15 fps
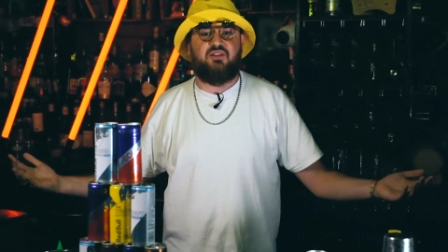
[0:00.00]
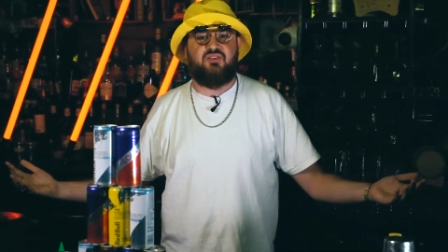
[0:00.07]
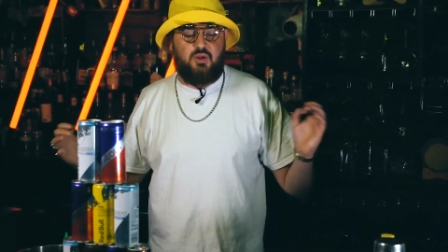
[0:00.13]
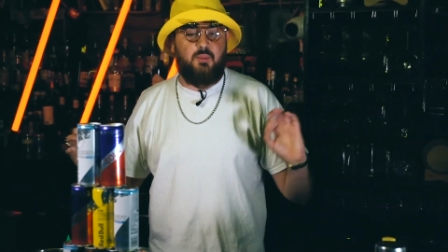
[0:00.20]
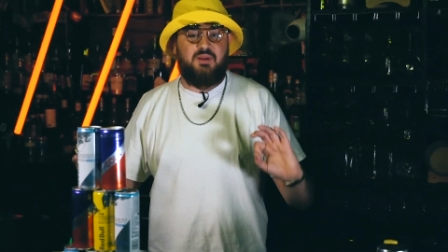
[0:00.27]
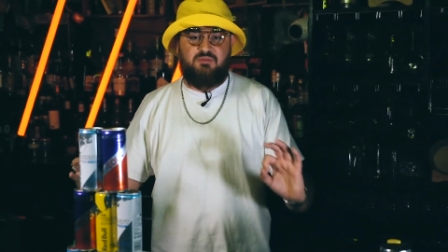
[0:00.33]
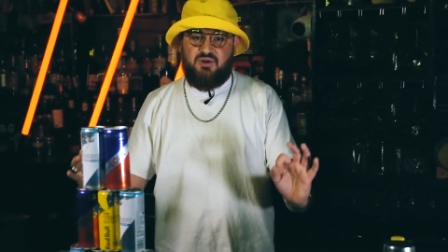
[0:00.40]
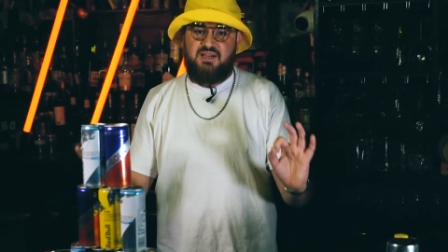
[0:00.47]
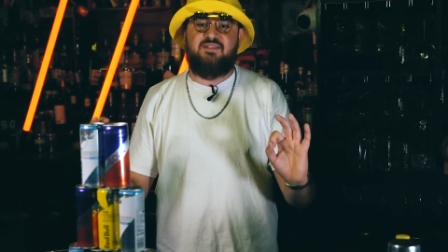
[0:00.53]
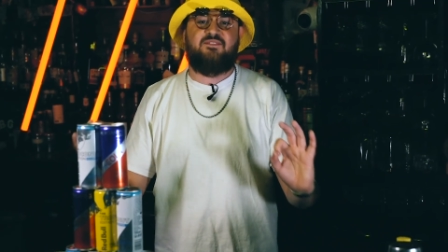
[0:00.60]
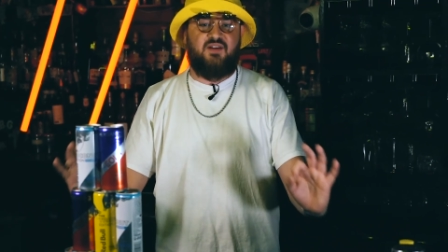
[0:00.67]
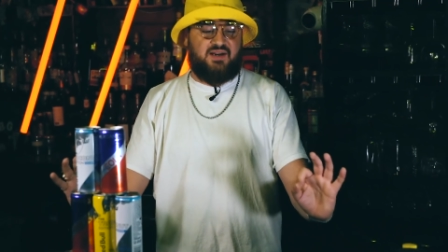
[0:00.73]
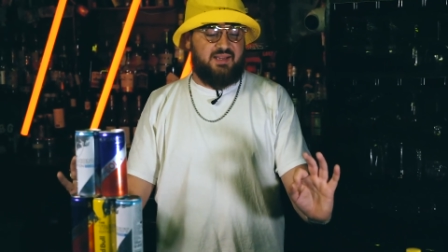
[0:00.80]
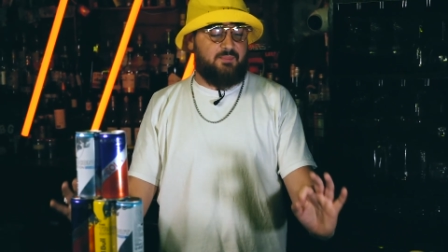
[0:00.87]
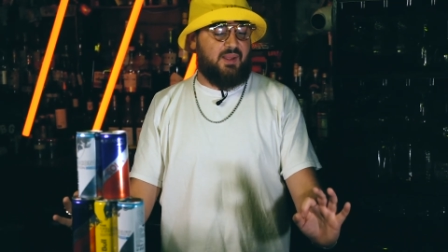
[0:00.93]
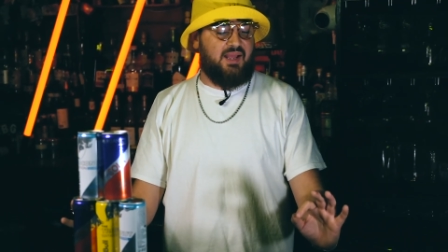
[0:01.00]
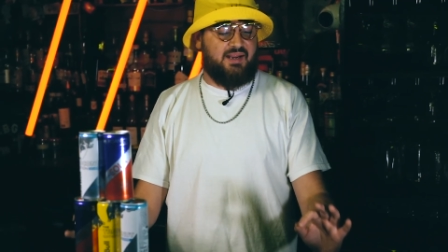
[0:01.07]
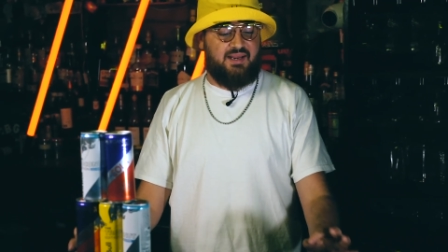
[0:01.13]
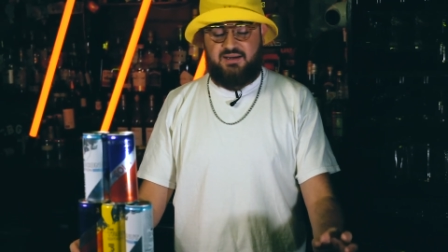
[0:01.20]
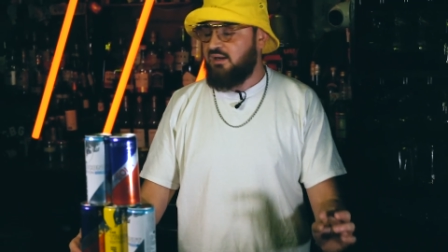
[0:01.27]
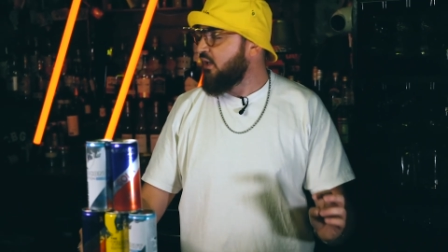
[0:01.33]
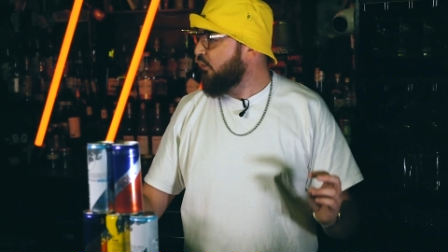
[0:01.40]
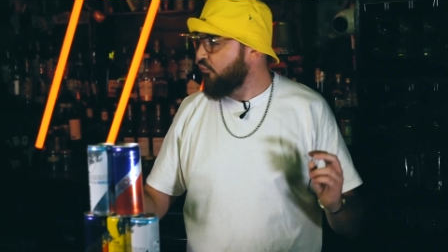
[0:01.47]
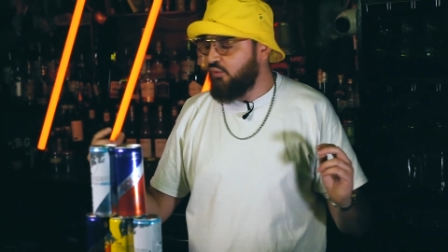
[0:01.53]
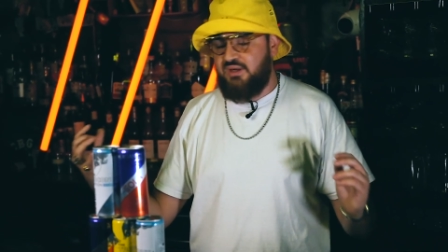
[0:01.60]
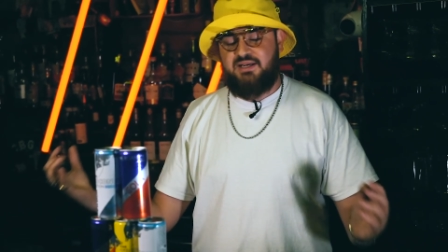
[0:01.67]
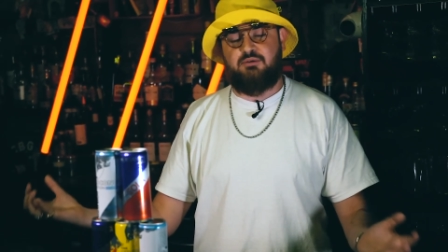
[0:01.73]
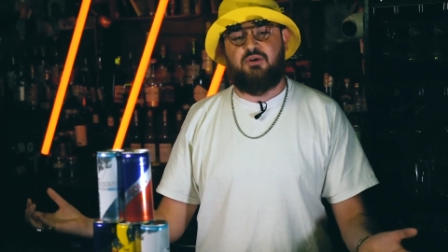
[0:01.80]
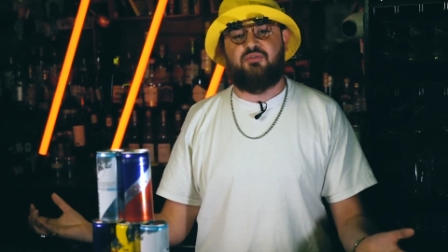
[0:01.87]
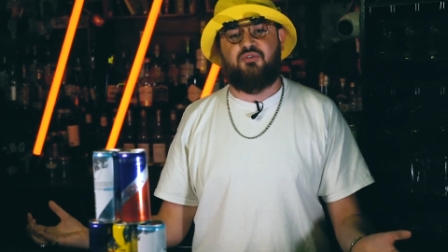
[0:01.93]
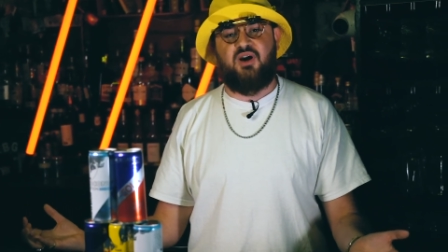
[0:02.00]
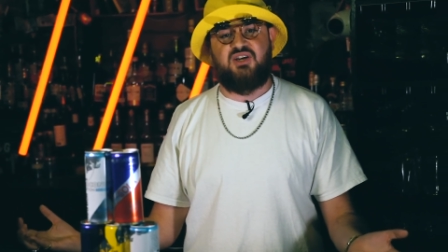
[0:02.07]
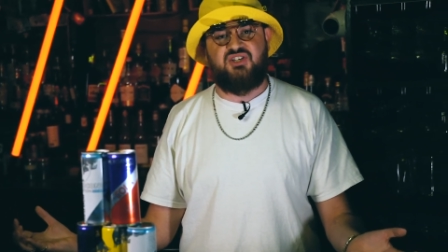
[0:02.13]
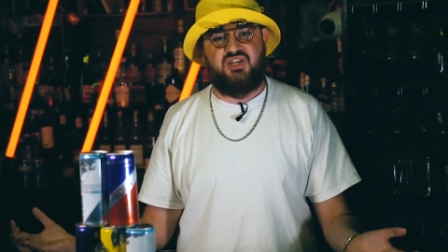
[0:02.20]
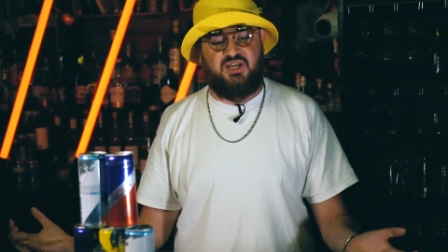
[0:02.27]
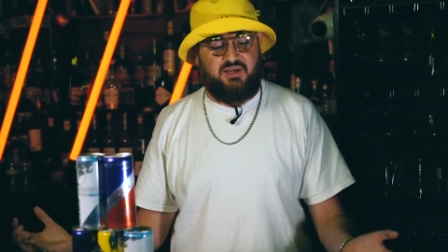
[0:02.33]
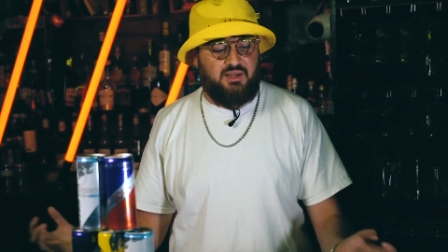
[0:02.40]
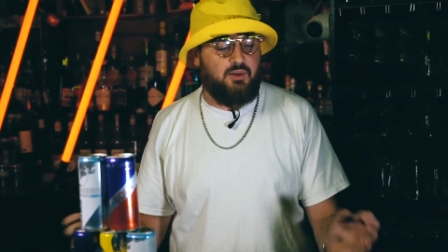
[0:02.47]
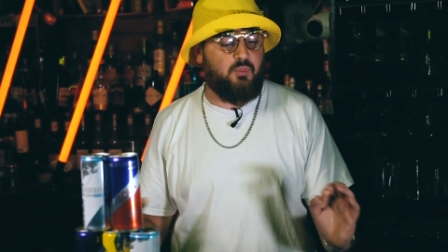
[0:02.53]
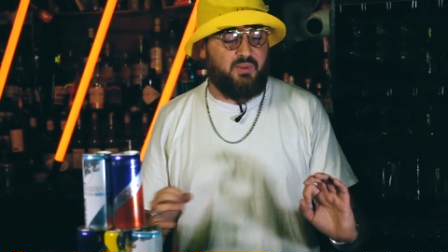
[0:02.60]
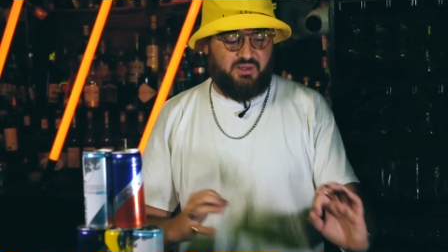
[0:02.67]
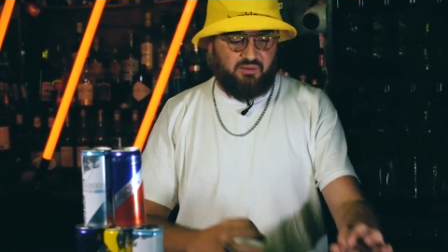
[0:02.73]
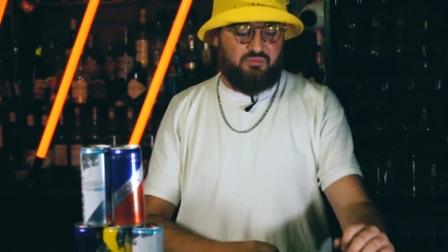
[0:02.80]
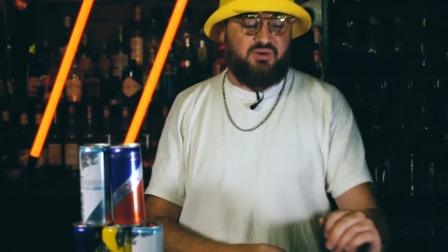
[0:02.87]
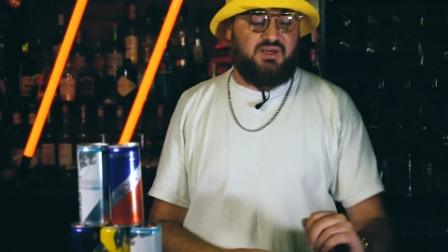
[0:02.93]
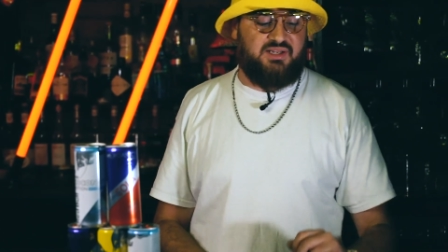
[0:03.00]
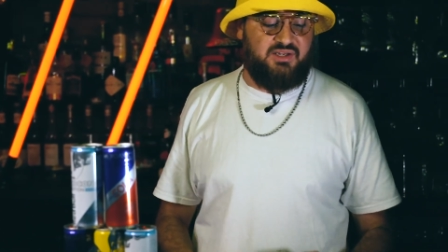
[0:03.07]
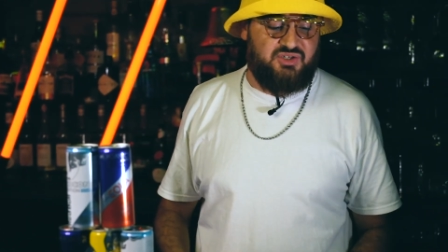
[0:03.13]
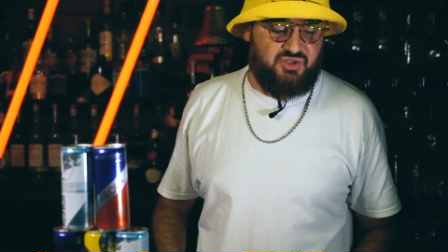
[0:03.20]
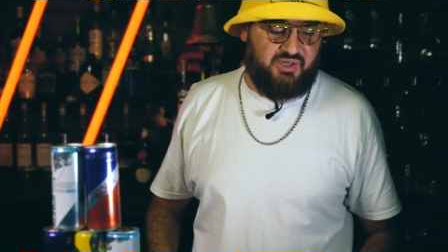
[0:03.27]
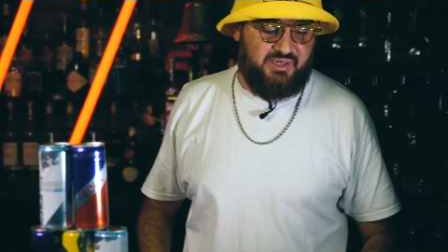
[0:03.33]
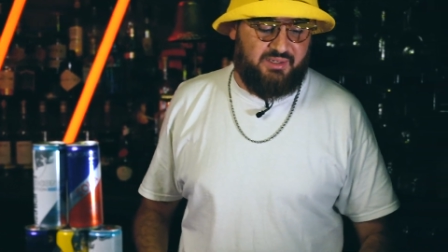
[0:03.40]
It's going to be really banging, really refreshing. You're going to really enjoy